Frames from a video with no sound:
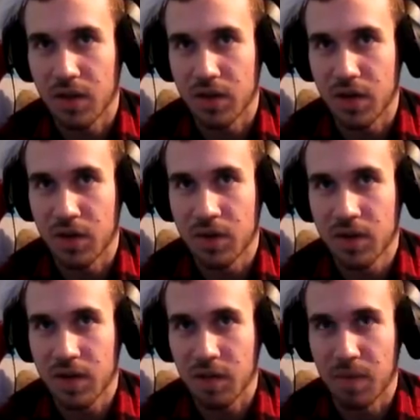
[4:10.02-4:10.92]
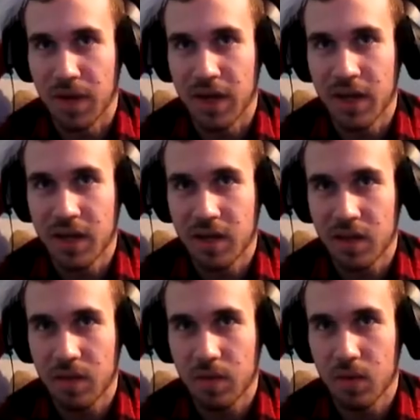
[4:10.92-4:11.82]
Yeah, there you go. That's Mei.
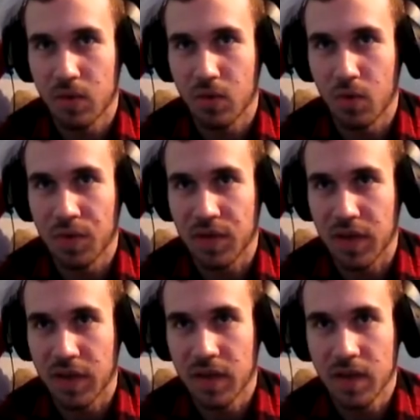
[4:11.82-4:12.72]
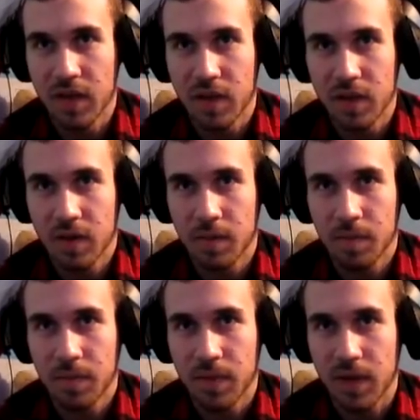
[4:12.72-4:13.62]
Or her old skin.
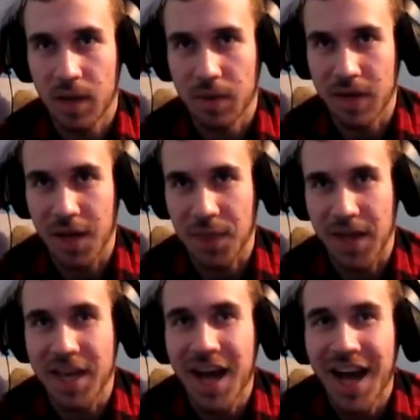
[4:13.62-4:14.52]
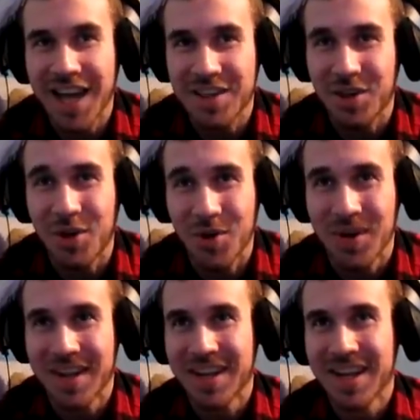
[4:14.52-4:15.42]
And we got that guy,
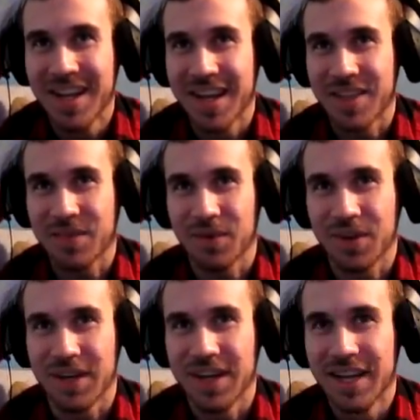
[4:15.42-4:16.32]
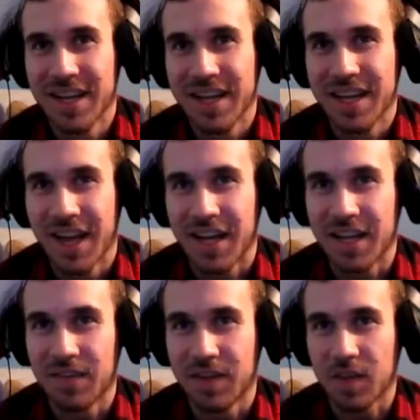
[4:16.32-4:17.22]
too! That's funny. I
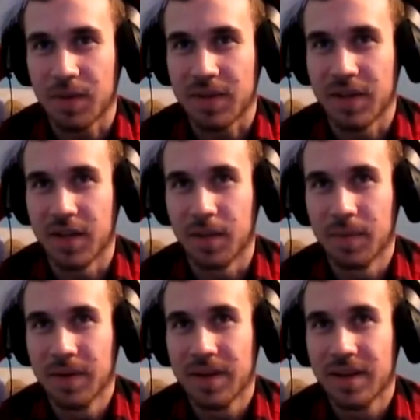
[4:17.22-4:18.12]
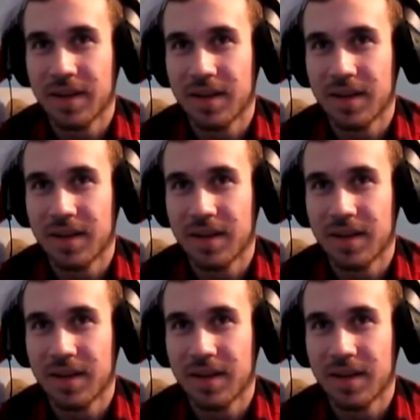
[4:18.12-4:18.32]
didn't even expect to hit him.